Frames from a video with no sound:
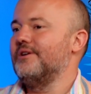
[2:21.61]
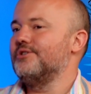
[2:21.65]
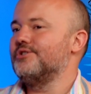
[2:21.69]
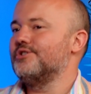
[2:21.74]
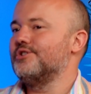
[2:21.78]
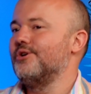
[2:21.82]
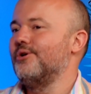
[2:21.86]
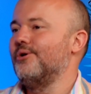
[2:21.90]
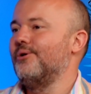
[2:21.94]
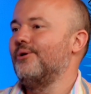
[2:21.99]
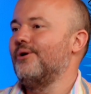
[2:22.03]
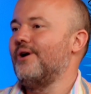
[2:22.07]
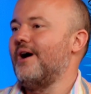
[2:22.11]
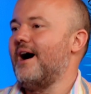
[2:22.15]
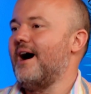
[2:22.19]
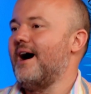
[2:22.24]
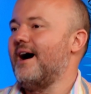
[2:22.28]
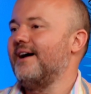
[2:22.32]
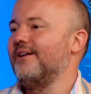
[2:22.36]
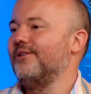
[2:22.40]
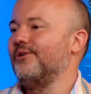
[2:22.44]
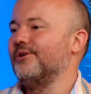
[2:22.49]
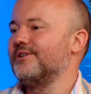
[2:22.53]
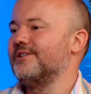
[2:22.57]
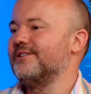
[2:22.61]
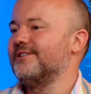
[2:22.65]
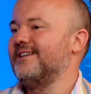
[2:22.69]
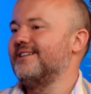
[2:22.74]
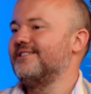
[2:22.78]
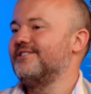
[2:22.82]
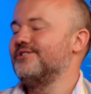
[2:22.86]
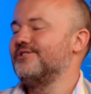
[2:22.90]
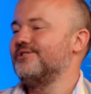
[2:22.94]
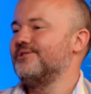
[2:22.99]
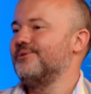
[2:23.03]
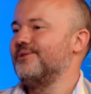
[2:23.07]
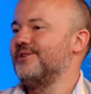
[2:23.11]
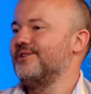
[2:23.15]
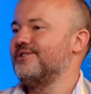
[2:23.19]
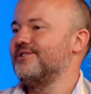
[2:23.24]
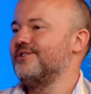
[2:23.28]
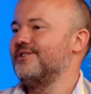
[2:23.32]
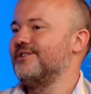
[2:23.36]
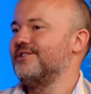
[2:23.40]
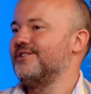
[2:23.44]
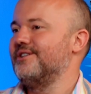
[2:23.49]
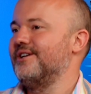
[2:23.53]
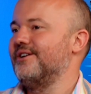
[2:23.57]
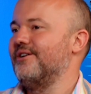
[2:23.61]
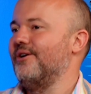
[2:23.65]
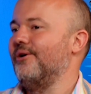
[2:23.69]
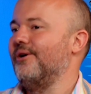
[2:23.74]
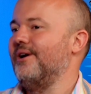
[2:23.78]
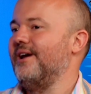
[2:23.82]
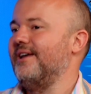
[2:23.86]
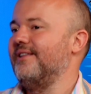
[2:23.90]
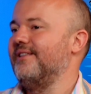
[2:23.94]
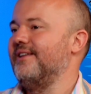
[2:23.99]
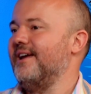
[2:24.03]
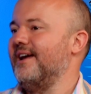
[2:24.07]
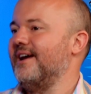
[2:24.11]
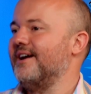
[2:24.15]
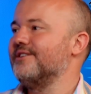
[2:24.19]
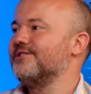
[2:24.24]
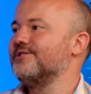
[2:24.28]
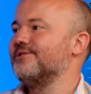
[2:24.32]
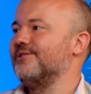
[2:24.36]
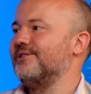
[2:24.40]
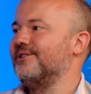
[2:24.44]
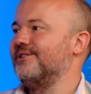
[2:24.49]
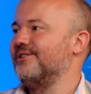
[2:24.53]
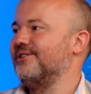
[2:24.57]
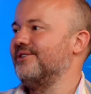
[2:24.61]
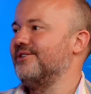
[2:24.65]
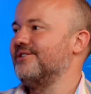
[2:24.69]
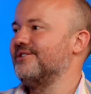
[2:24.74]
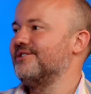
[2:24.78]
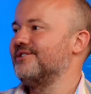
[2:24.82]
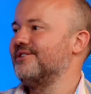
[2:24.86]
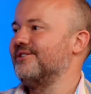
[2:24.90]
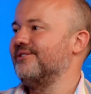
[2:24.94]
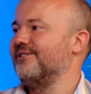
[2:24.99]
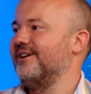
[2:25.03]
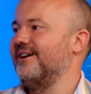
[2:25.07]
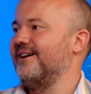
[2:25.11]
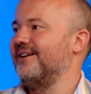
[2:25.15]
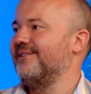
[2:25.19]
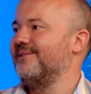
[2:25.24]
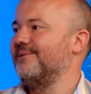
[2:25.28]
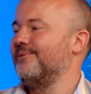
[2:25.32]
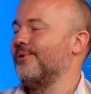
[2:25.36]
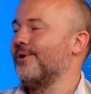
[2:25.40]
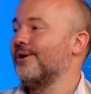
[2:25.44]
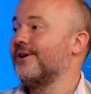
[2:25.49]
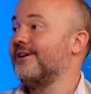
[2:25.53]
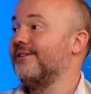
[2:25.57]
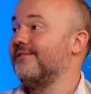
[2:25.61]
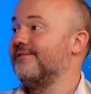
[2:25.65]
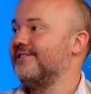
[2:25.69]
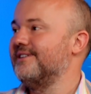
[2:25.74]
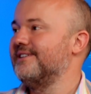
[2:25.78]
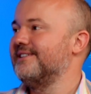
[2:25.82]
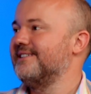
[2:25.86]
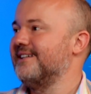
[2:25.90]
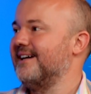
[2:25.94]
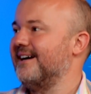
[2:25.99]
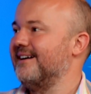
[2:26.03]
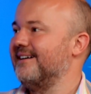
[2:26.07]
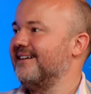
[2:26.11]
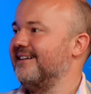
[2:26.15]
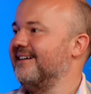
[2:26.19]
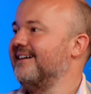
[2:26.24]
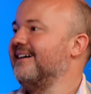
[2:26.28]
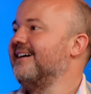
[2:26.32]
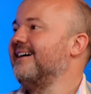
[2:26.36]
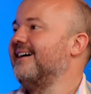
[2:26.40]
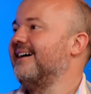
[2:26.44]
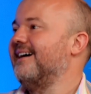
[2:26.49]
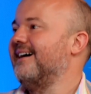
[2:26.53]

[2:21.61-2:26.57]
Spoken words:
So I looked at that situation and said, okay, the answer here is to like work on fintech